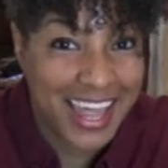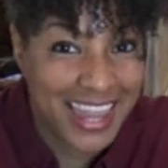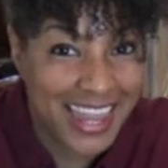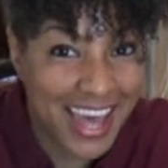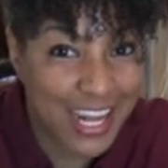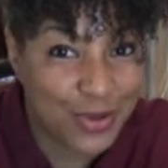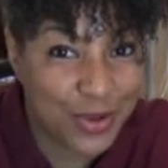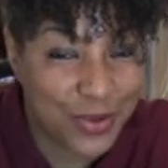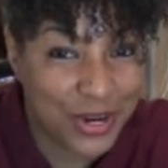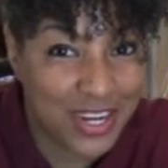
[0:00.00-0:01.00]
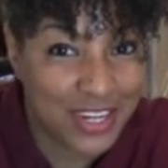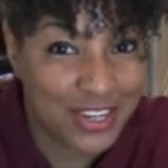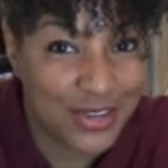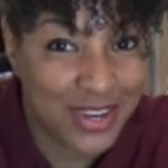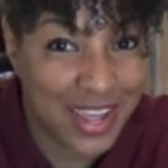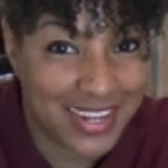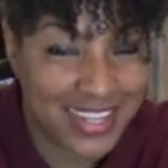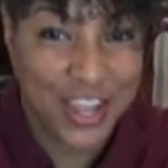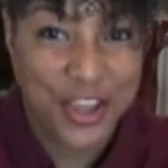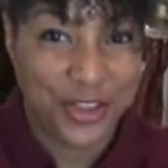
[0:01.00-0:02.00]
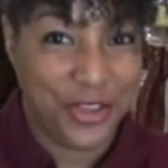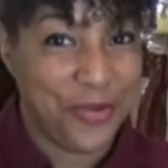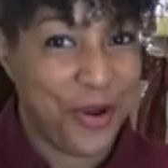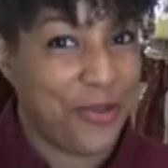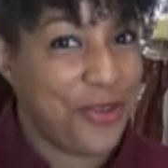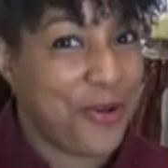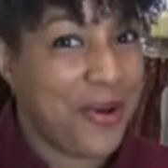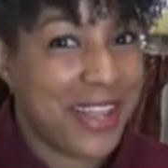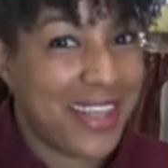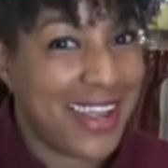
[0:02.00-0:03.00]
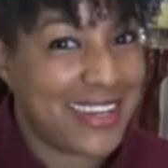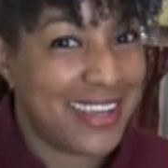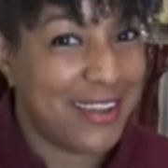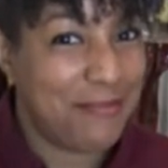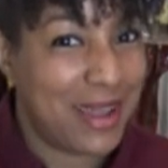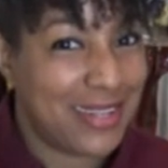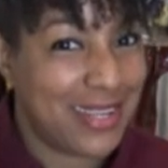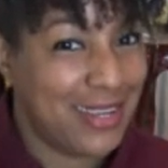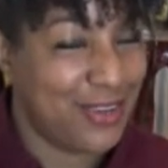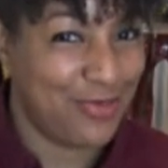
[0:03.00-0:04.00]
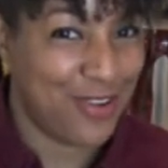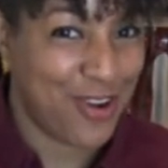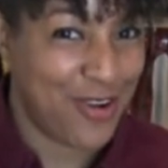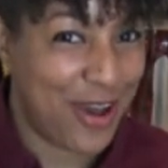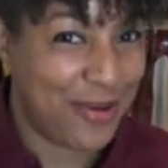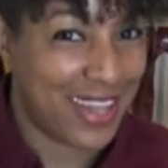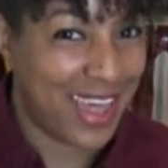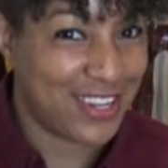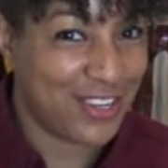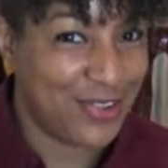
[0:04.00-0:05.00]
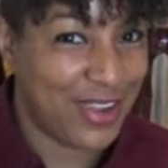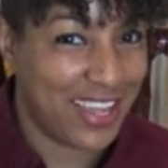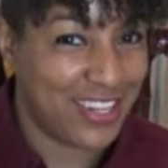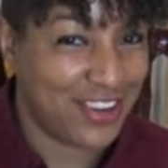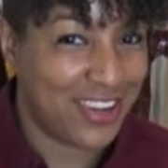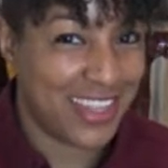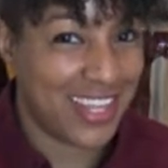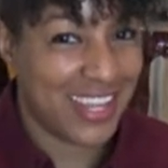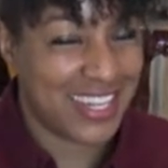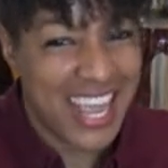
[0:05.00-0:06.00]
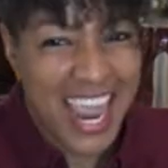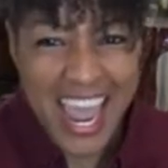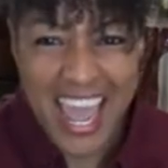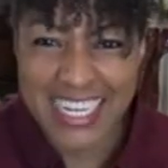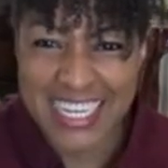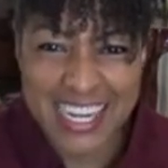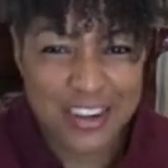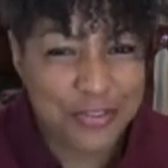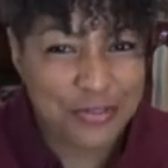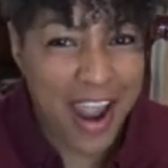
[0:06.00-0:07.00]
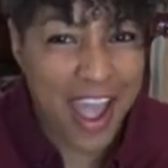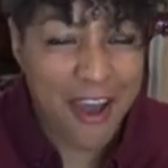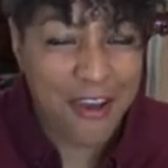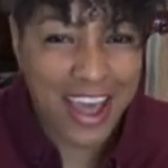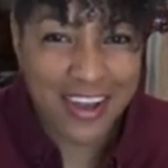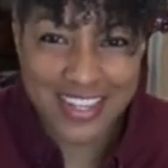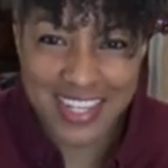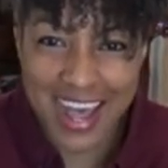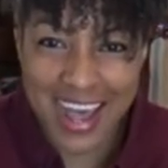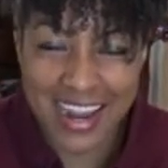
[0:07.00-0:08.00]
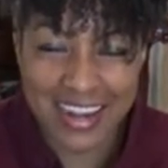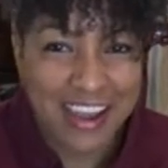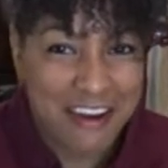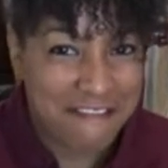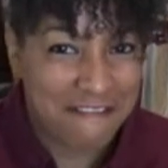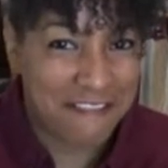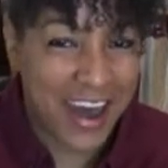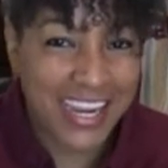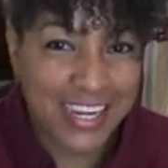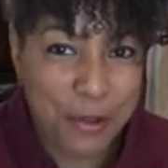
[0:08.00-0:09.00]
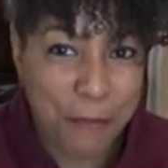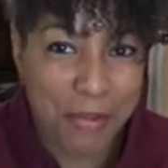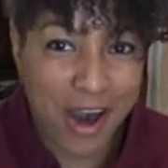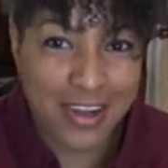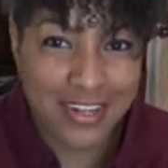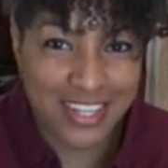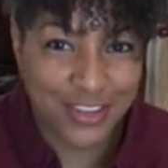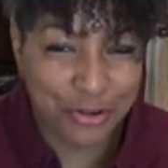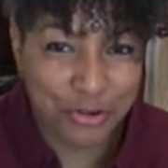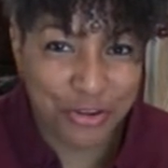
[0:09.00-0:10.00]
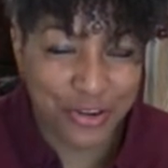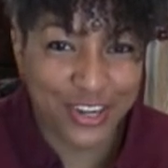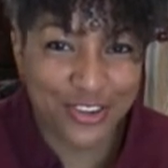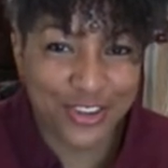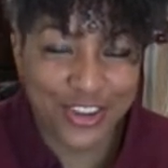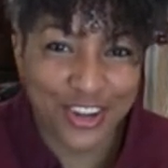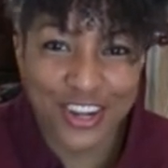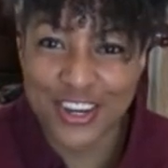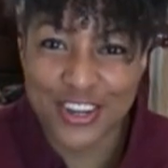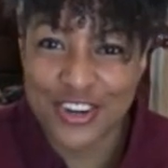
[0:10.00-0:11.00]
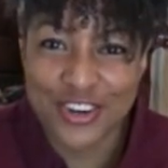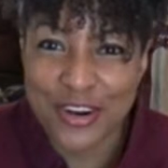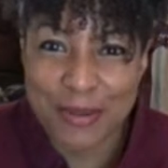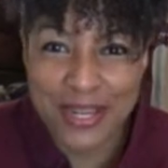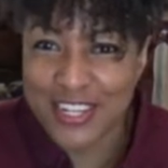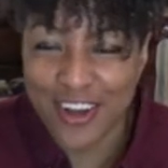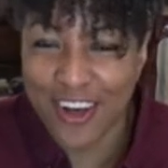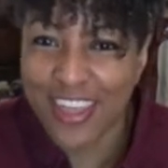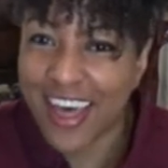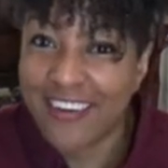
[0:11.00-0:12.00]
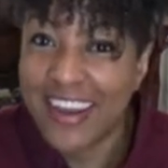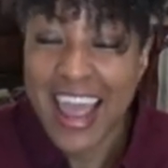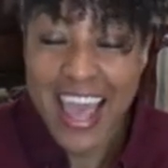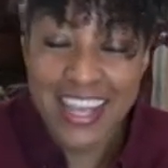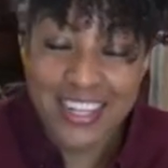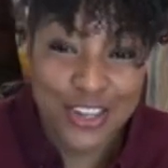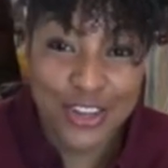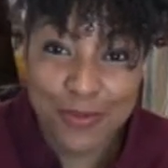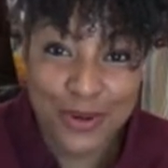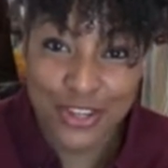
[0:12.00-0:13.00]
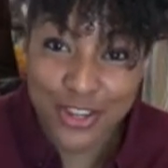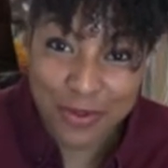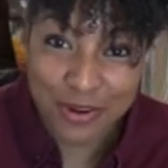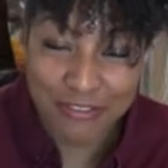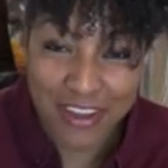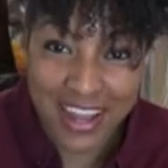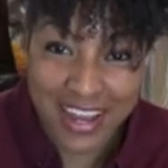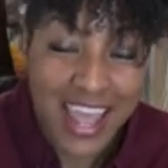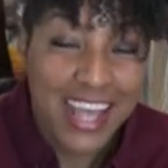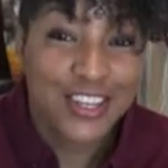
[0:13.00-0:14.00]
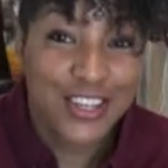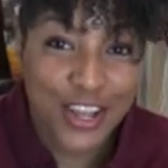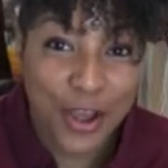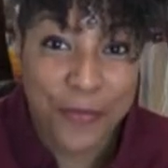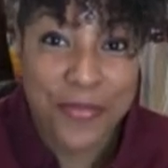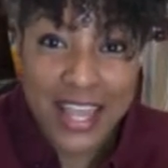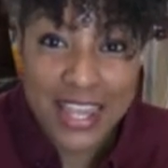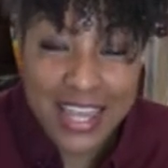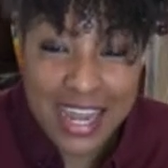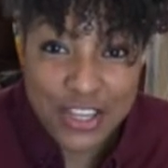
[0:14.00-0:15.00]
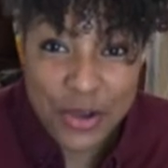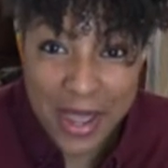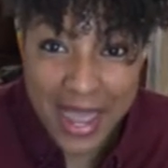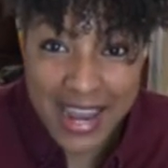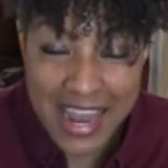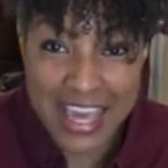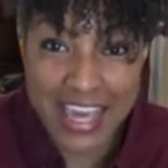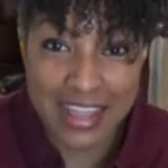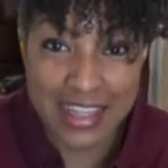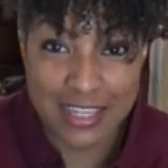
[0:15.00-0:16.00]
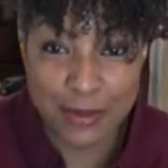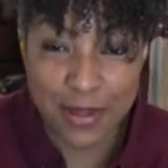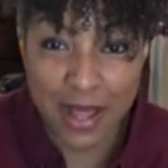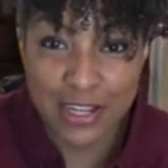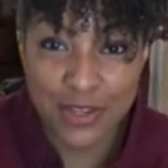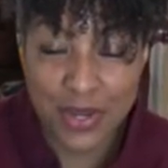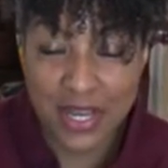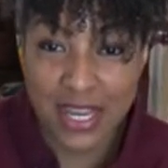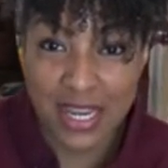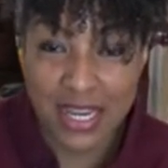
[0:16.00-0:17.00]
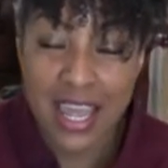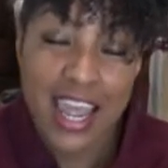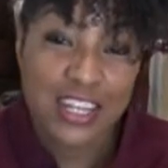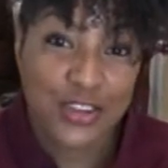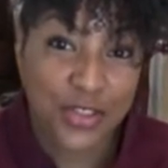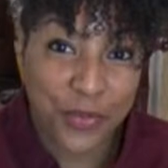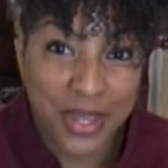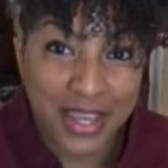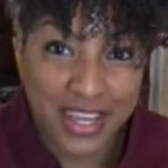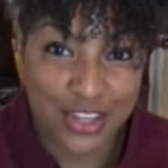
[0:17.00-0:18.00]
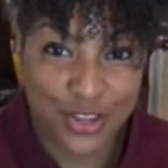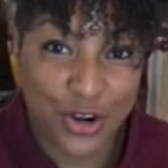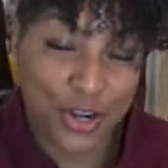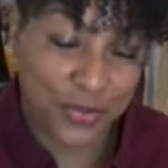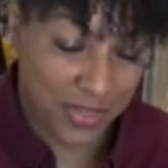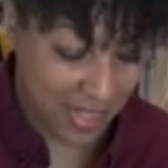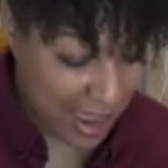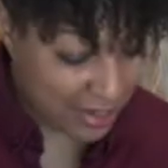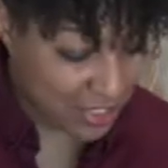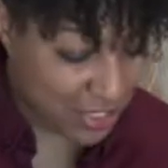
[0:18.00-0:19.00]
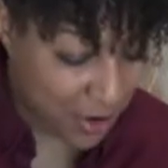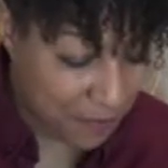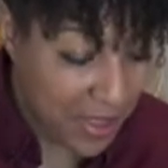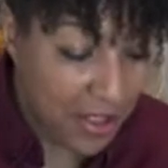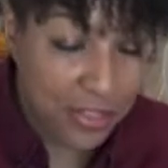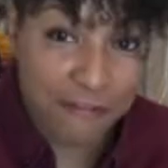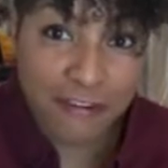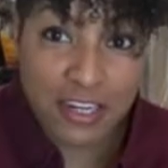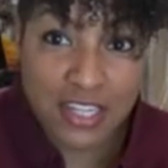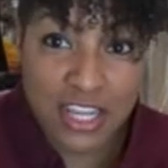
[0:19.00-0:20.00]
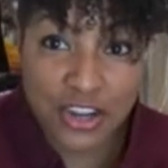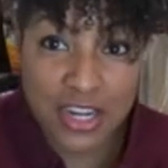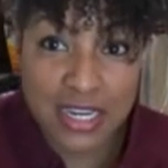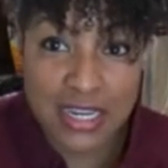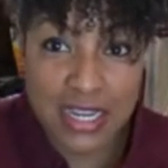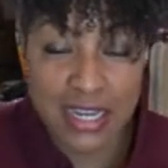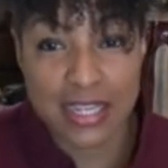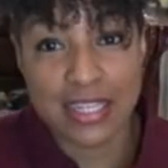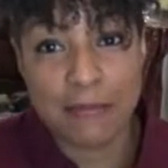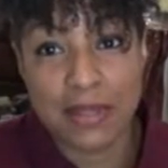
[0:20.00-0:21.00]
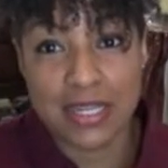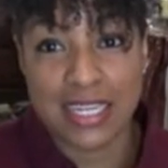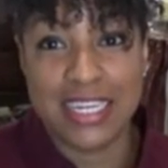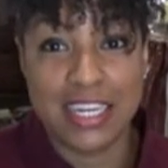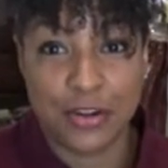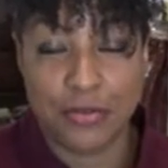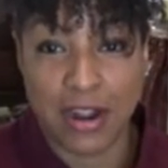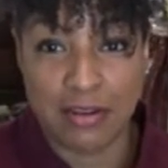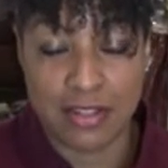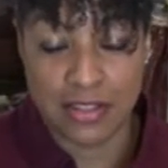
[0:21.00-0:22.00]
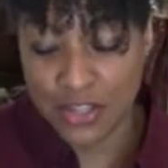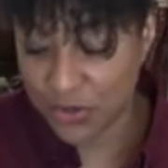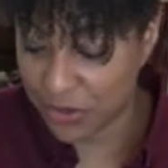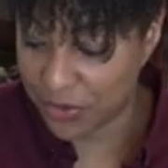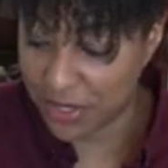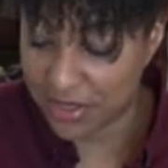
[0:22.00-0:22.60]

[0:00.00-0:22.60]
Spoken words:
That's what we're going to do next. You all know I like to get messy. You know how I like to do hands-on things, and digging around outside, finding bugs and little critters that are going to creep us all out is super fun. So let's go ahead and get the supplies we need so that we can get started with that. So the first thing you're going to need is something to dig around in the soil with.